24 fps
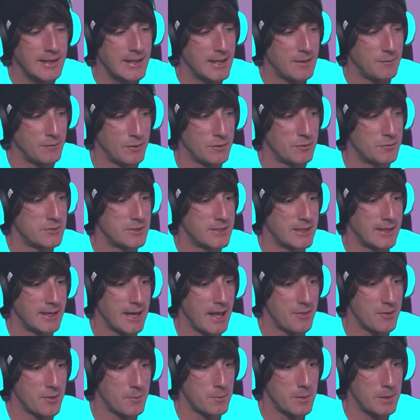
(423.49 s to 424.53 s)
if you've seen
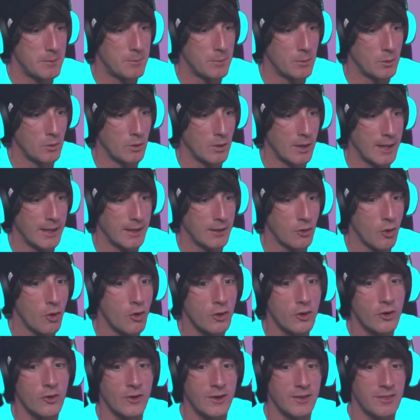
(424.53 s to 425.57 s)
other people, like,
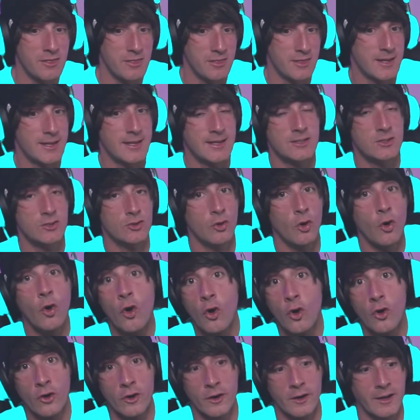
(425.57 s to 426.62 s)
conquering this
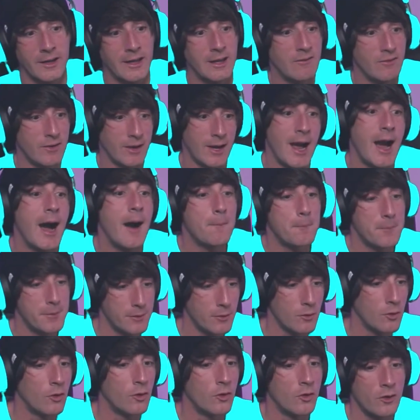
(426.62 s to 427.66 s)
or giving up,
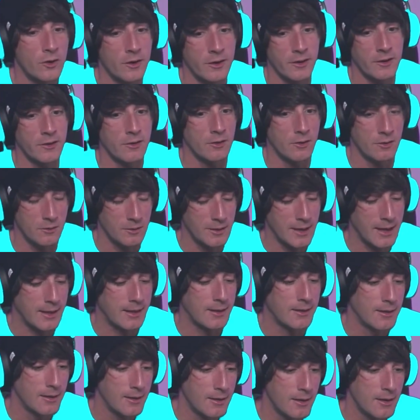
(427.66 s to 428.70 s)
or, you know, like,